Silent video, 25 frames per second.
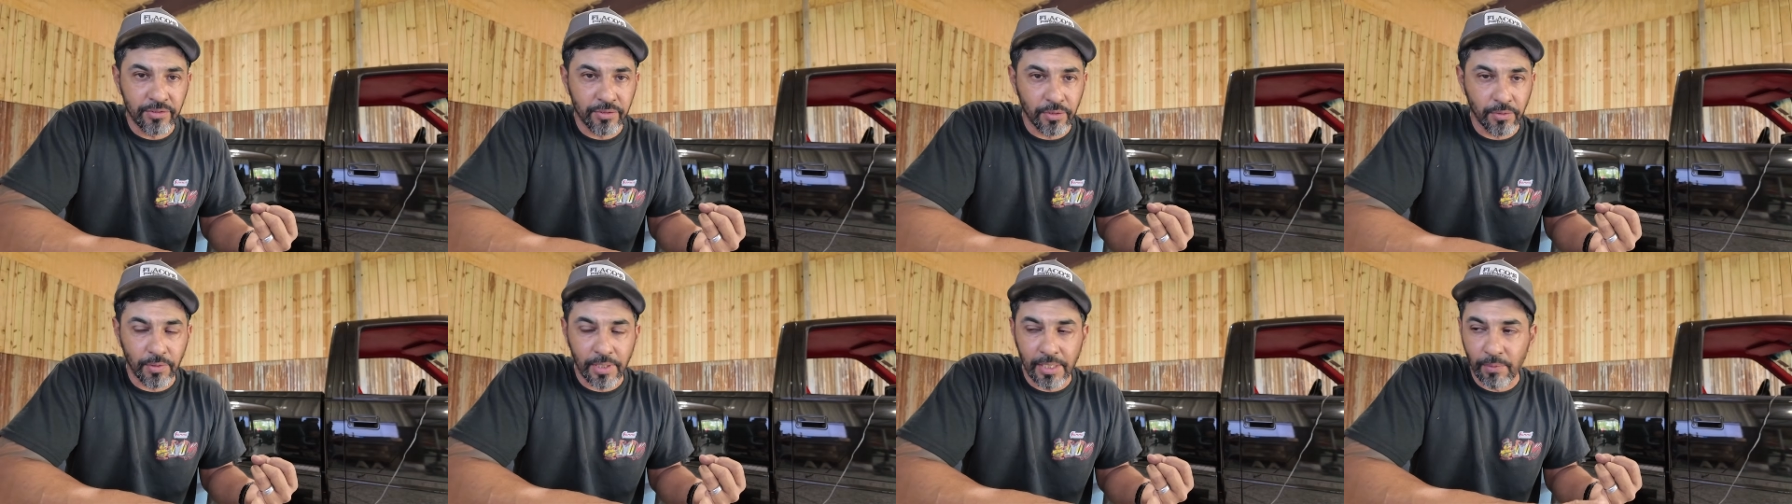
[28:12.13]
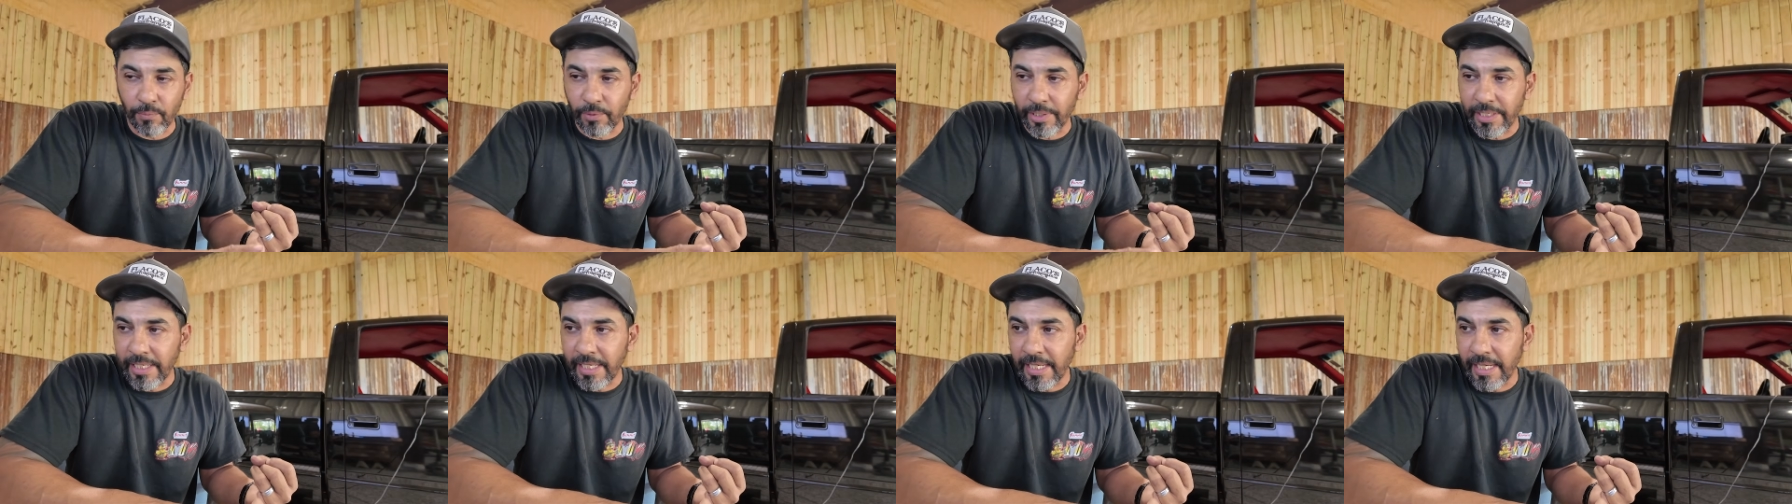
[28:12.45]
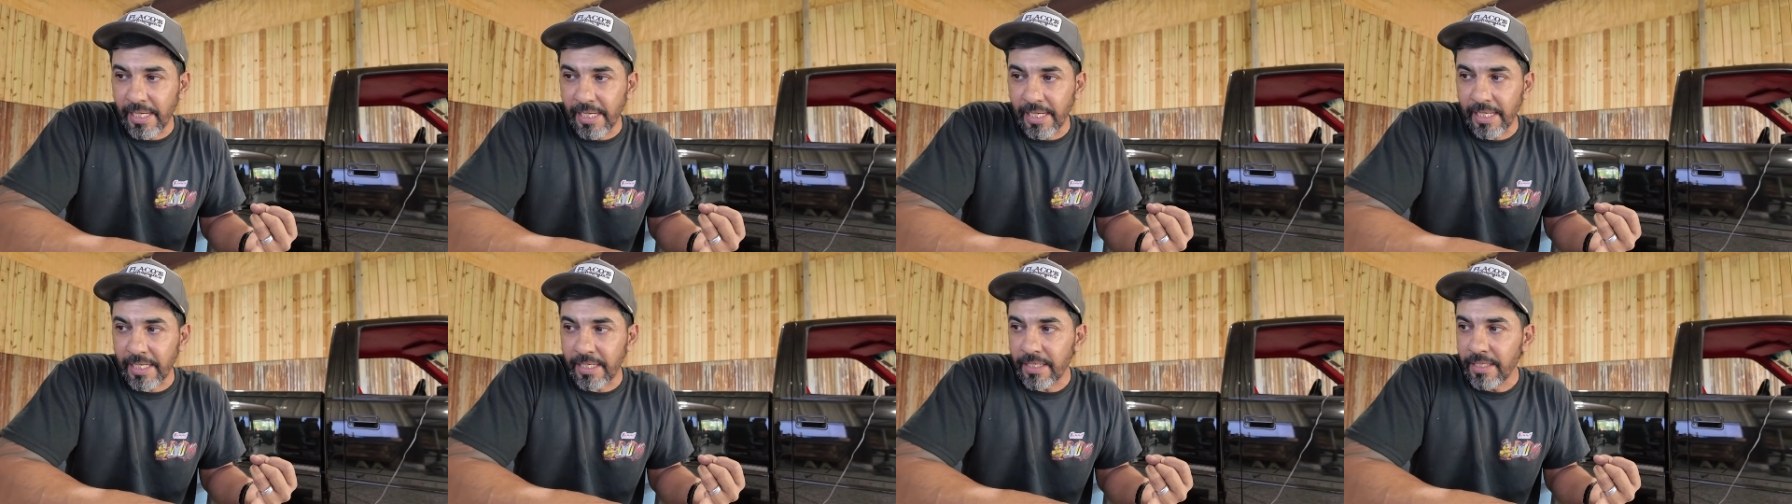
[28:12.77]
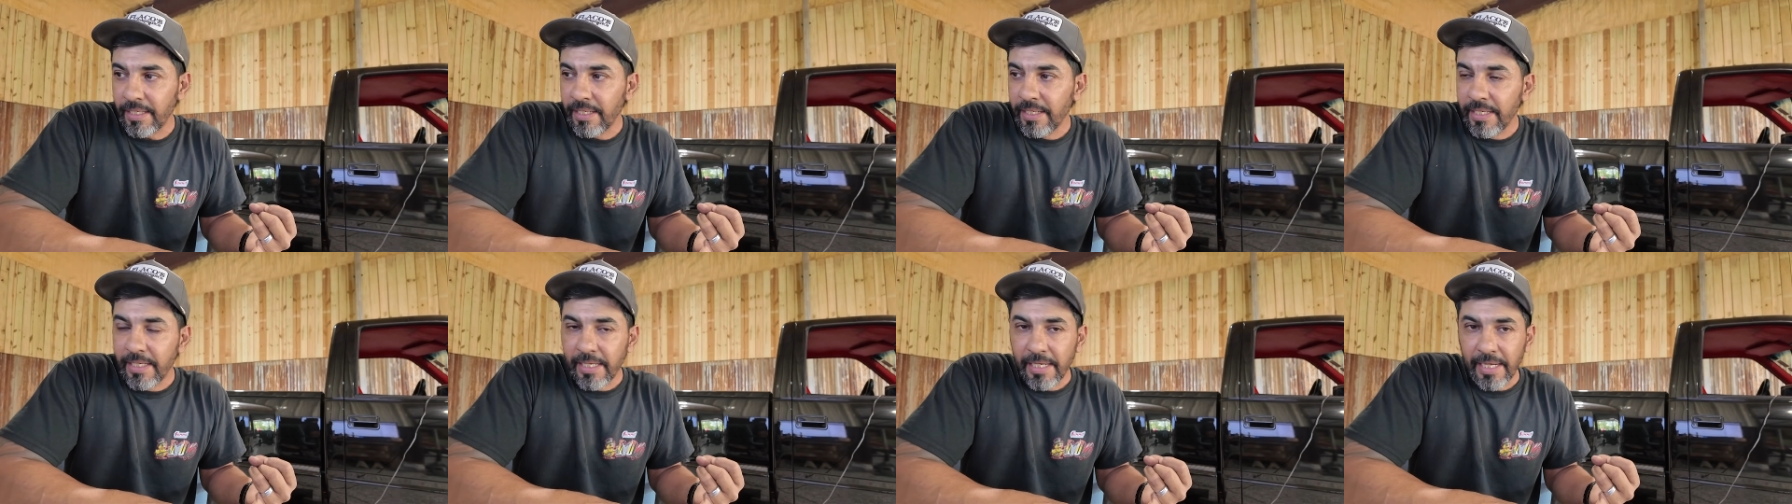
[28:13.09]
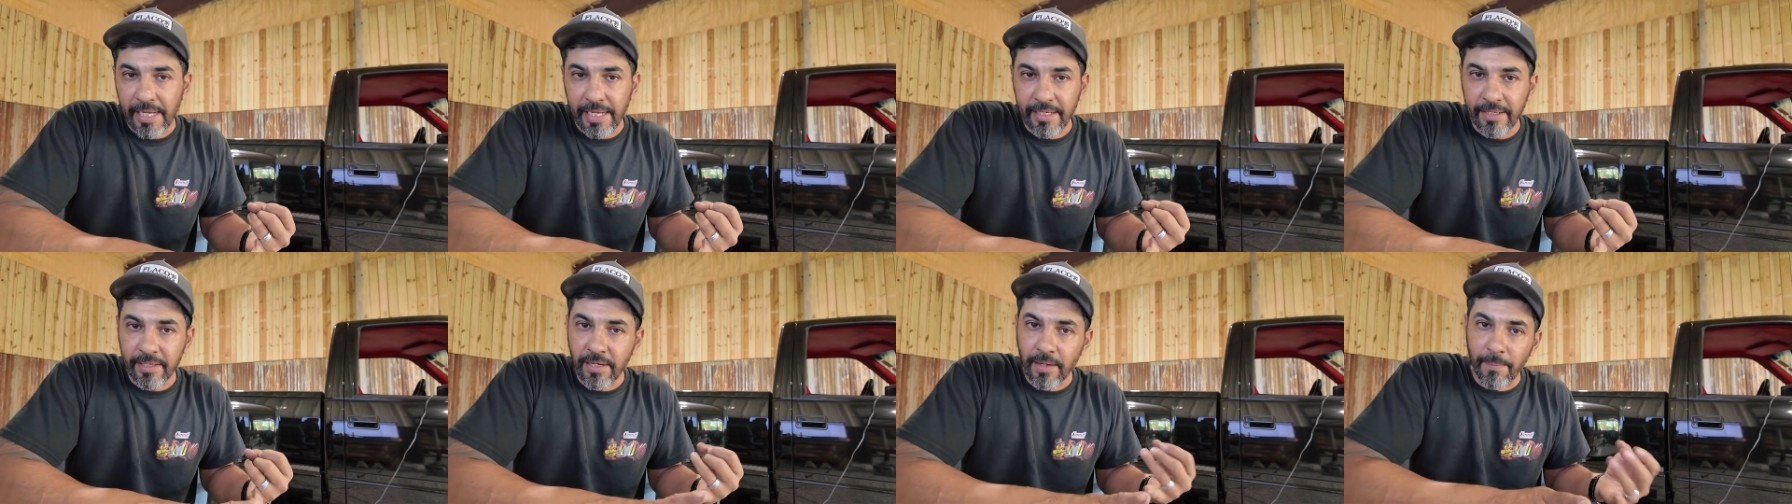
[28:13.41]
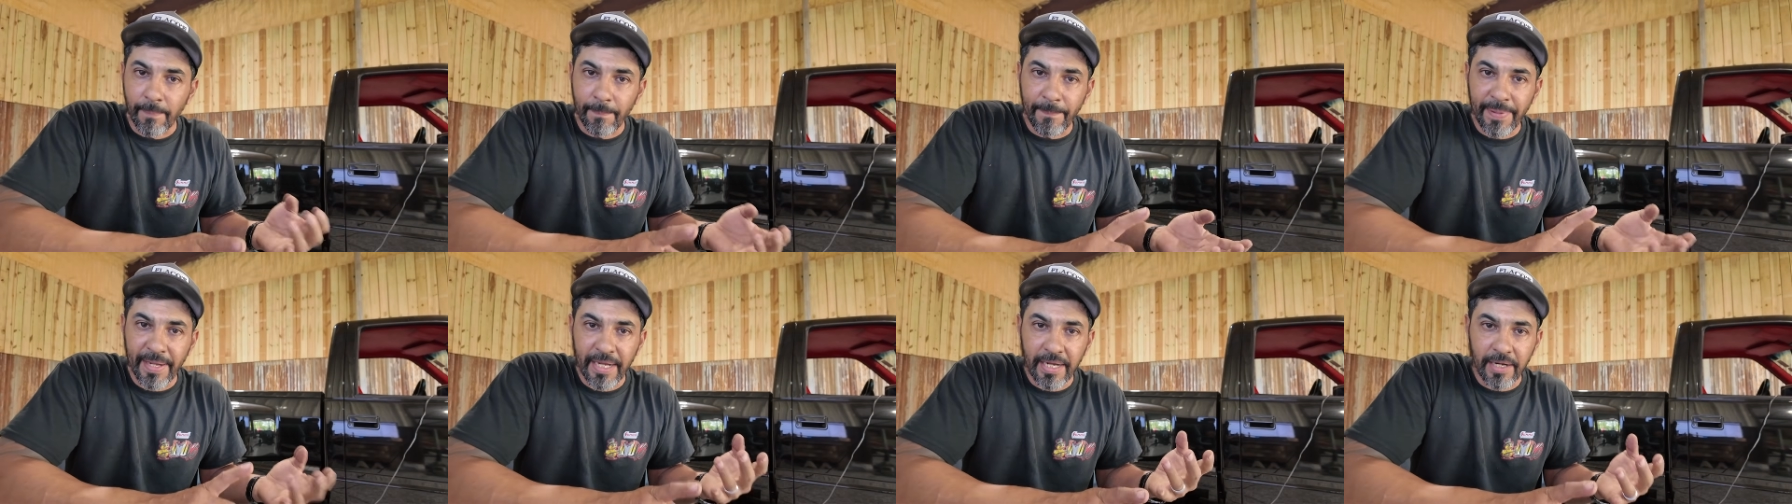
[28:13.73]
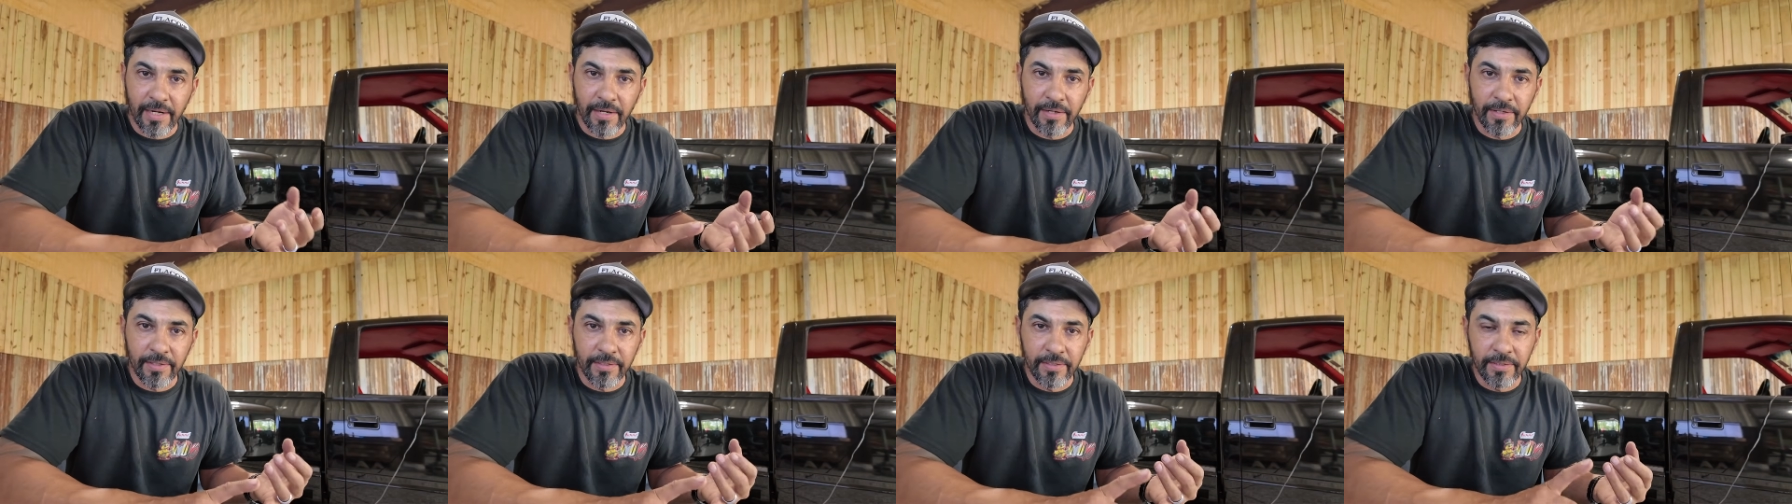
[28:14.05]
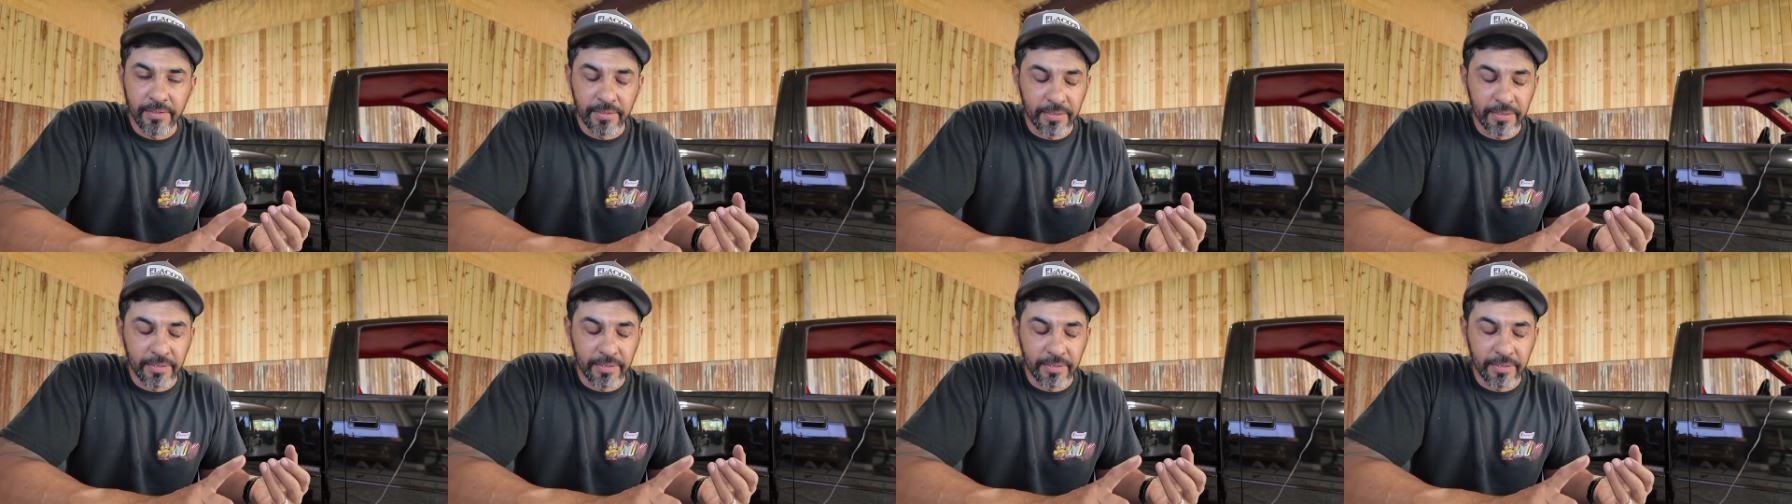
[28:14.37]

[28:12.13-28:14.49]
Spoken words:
So I went ahead and compared